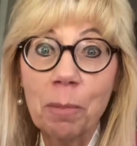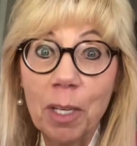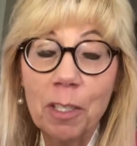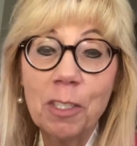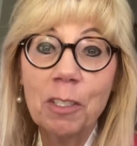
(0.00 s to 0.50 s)

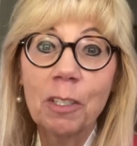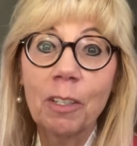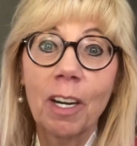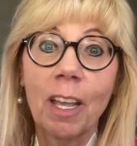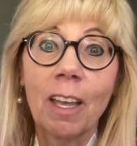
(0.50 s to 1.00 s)

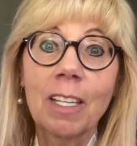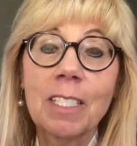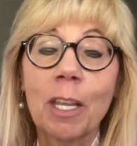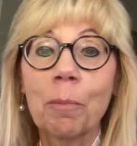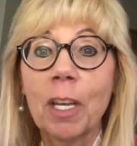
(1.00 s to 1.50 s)
minister at
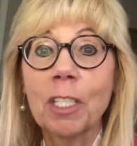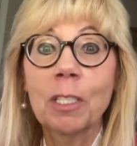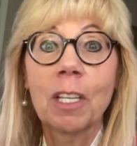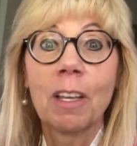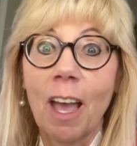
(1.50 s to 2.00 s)
St.
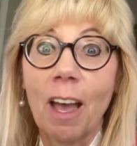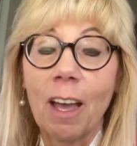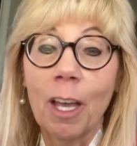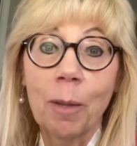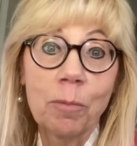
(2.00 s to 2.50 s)
Mike's.
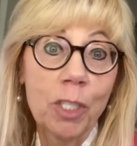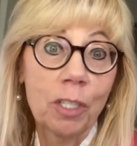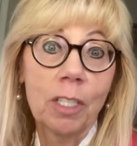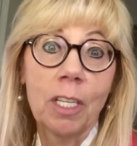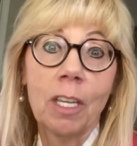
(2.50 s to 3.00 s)
I'm
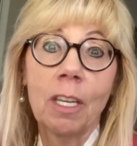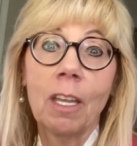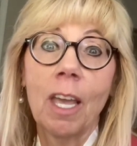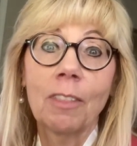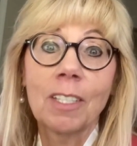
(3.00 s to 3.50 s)

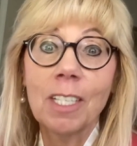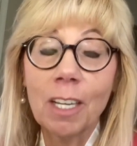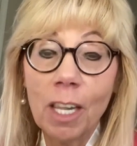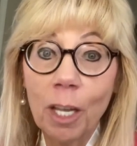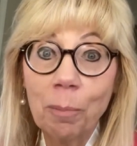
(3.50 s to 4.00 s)
generally at the 10
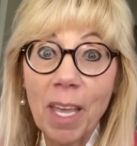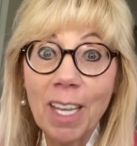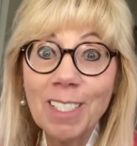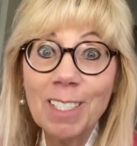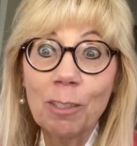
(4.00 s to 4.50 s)
o'clock
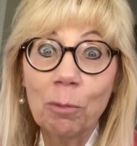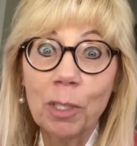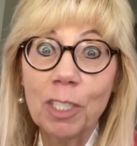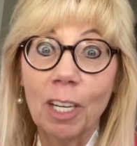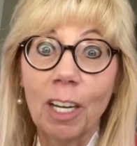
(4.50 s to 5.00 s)
Mass,
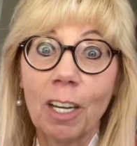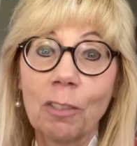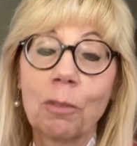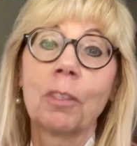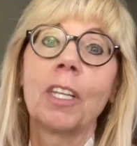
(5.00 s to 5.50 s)
which I
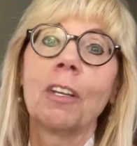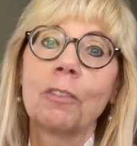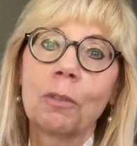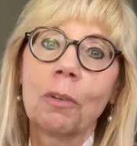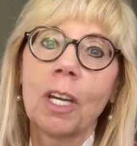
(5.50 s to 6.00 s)
truly
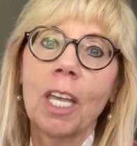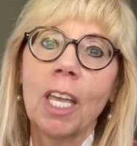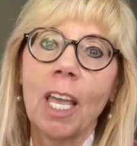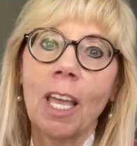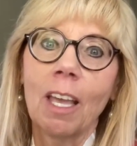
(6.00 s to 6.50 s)

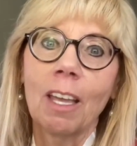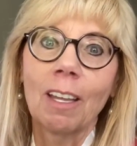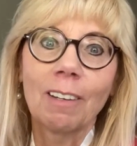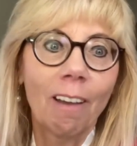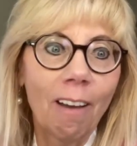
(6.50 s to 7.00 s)
enjoy,
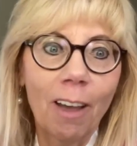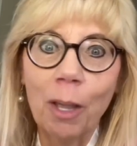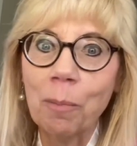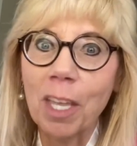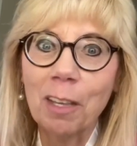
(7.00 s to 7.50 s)
and
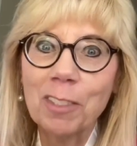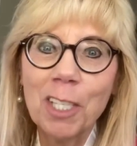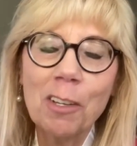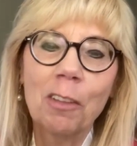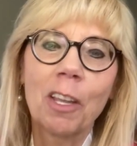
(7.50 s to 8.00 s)
I may have
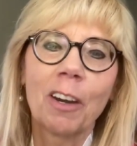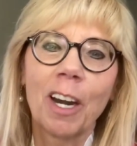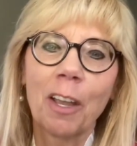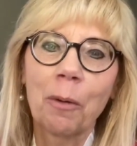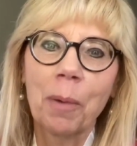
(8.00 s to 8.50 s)
seen you there.
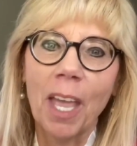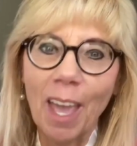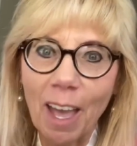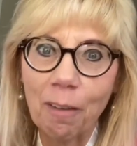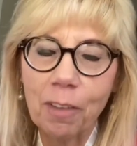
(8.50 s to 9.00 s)
I hope I
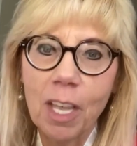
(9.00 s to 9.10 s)
have.